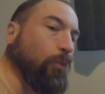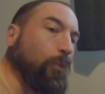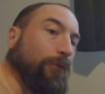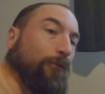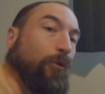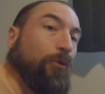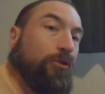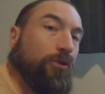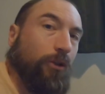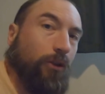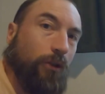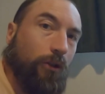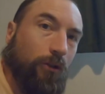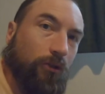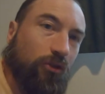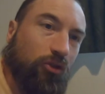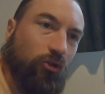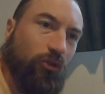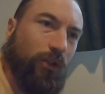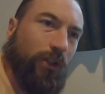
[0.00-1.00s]
We've also got
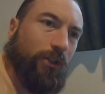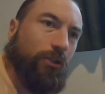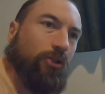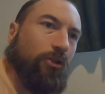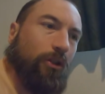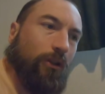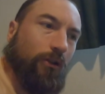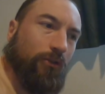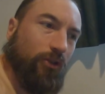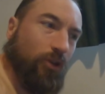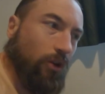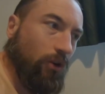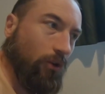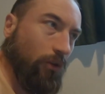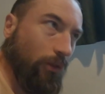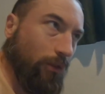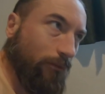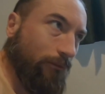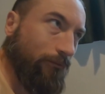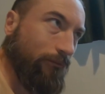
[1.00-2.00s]
screenshots
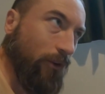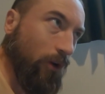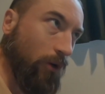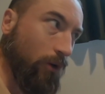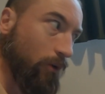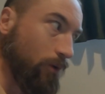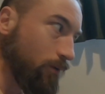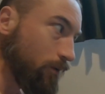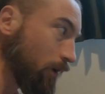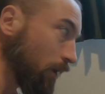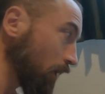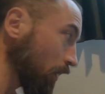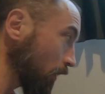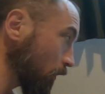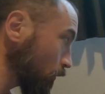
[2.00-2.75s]
on the phone.